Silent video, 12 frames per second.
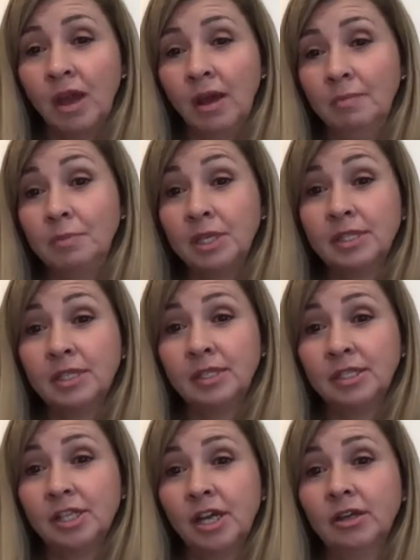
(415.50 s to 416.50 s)
business
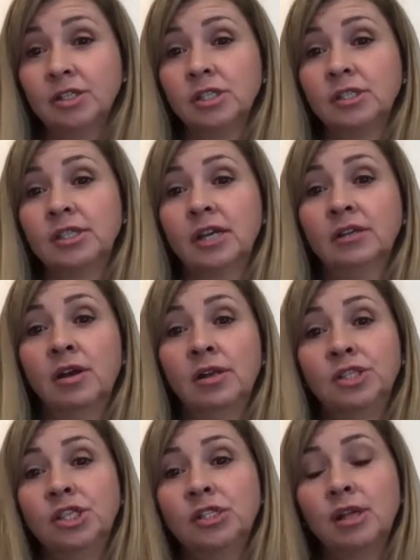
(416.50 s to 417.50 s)
intelligence
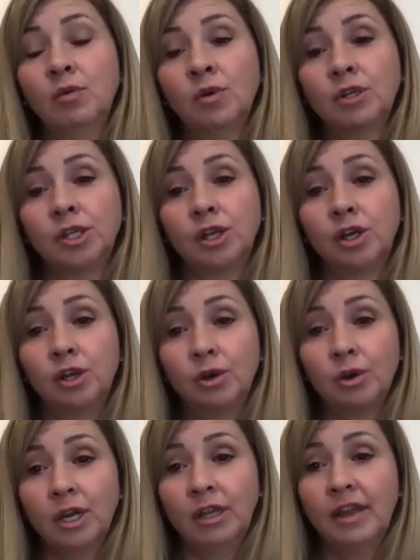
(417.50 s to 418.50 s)
technologies, that we're
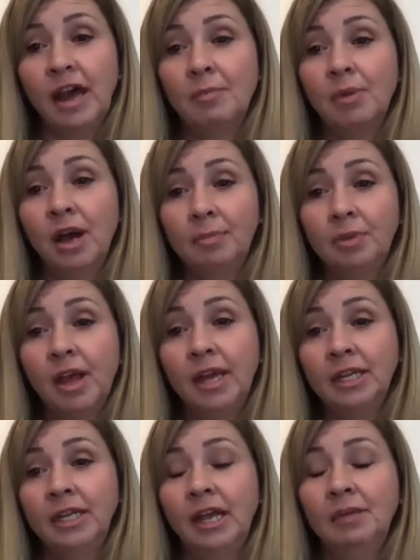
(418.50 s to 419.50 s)
securing that pipeline
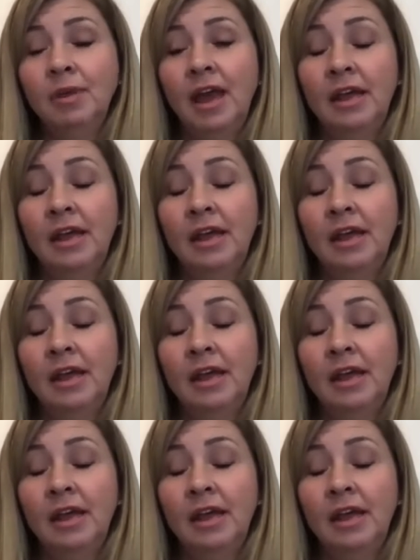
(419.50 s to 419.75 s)
and